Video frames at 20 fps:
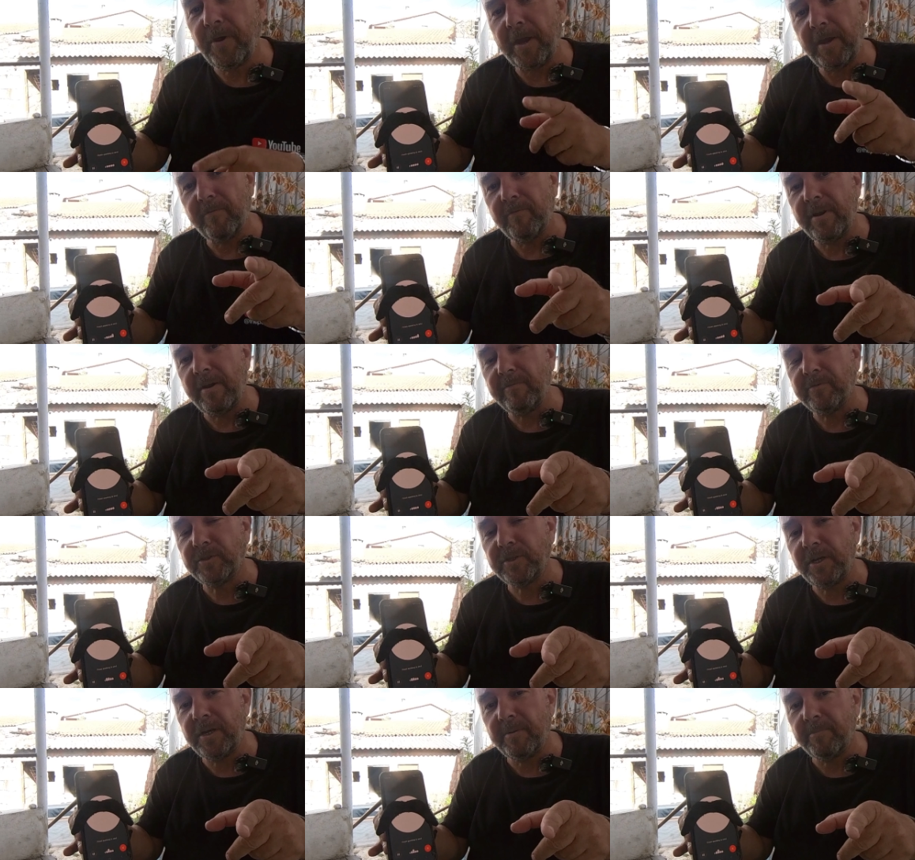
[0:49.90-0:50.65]
In fact, you've
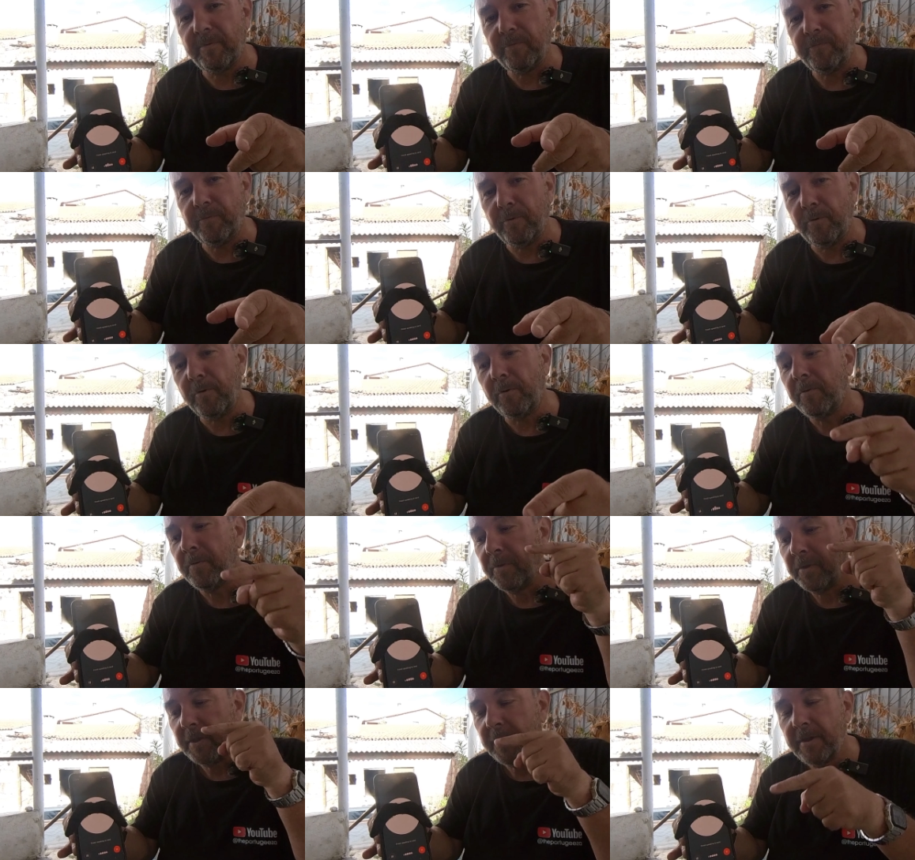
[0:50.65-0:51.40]
never seen it
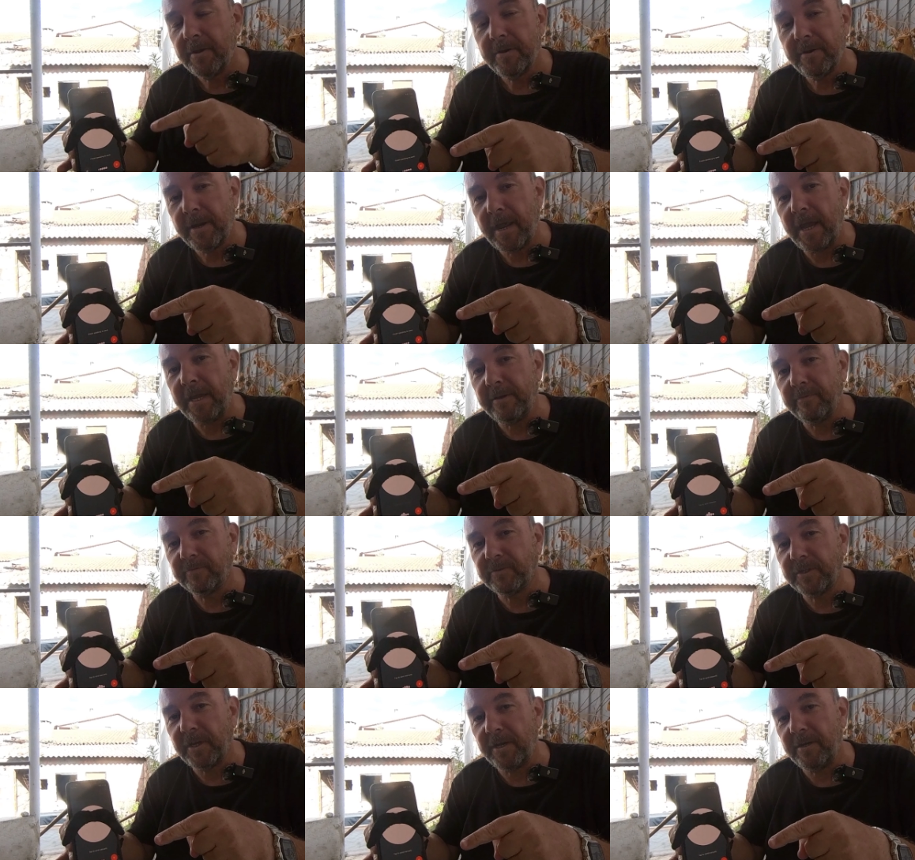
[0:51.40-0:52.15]
before. Now
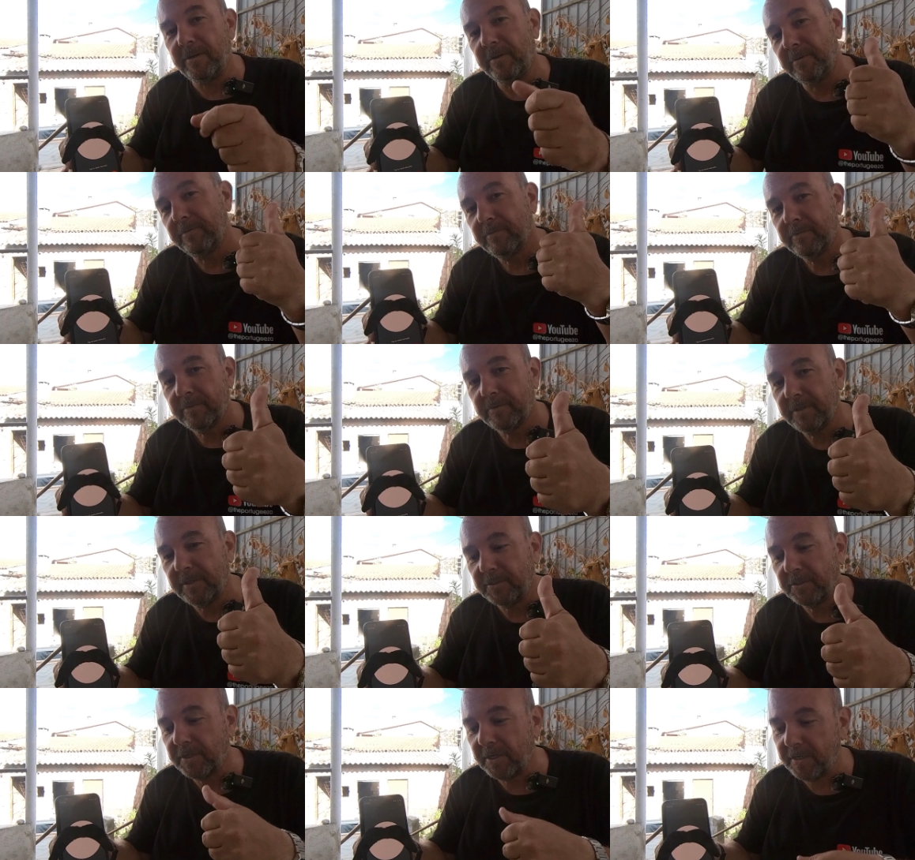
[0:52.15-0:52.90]
you've seen it.
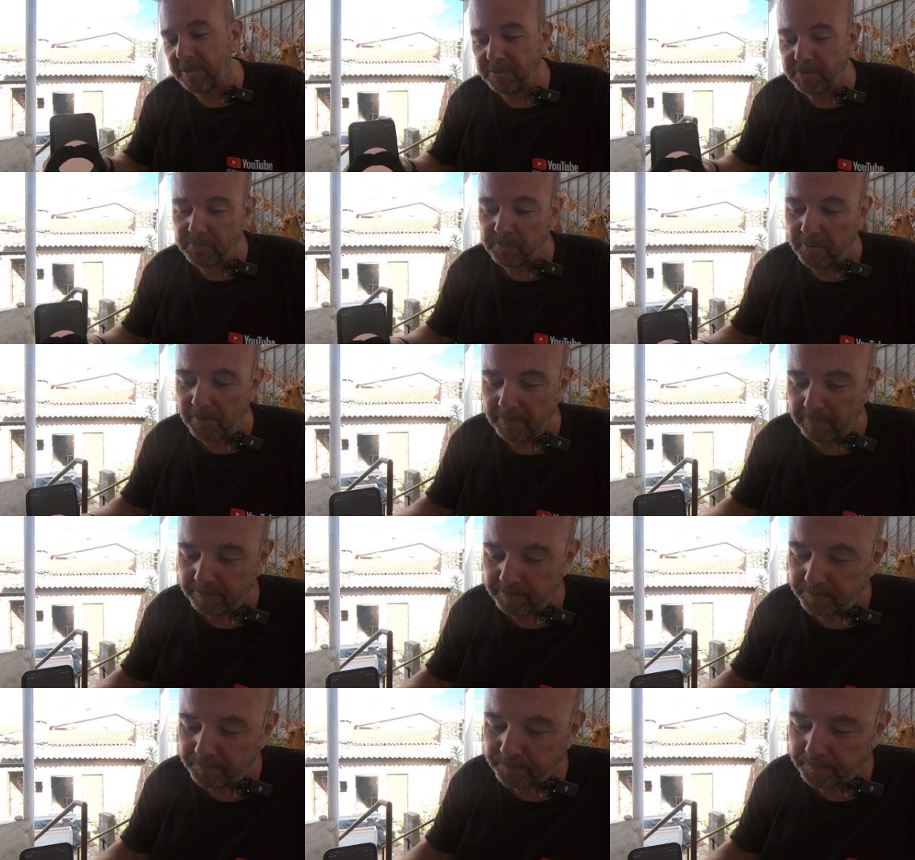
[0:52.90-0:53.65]
Let's get into
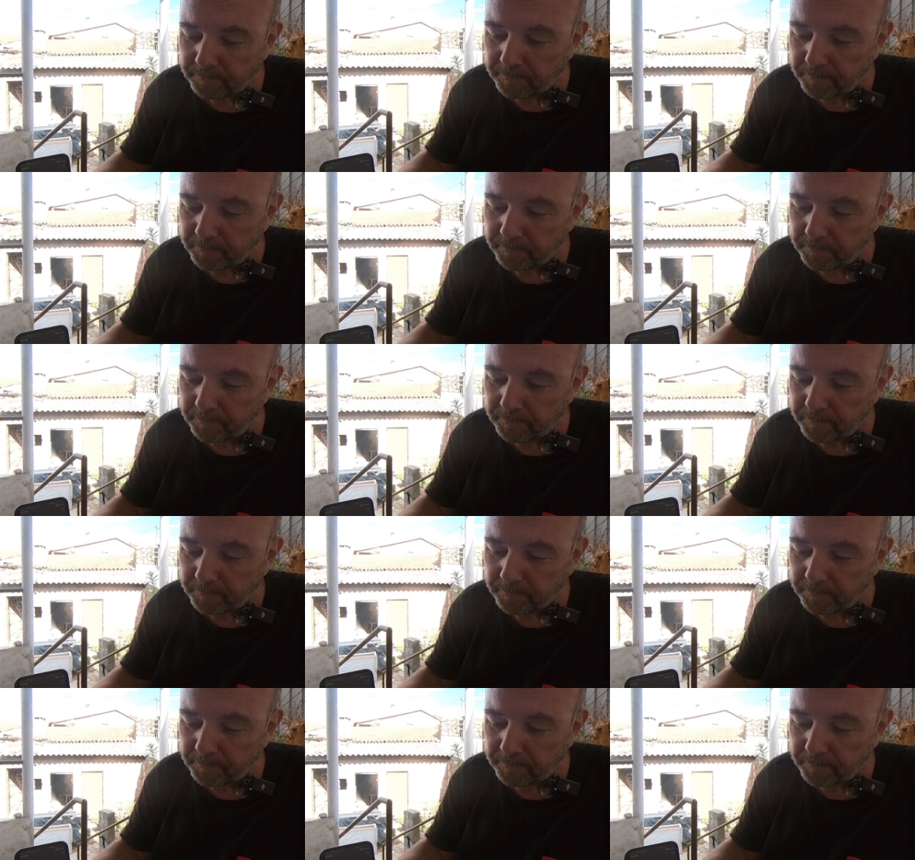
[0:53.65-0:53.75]
it.